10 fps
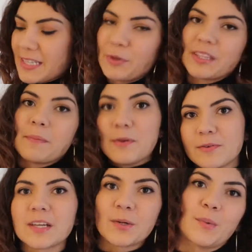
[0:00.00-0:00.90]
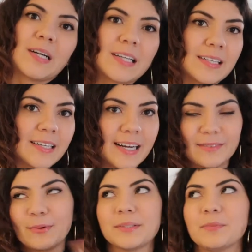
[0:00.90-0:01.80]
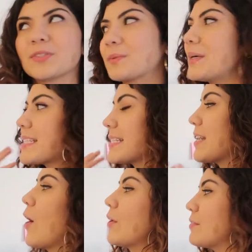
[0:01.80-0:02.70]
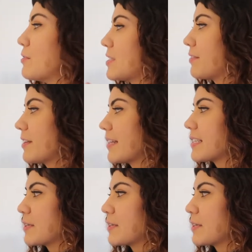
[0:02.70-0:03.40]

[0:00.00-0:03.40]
to them what the music was, and all of those different things.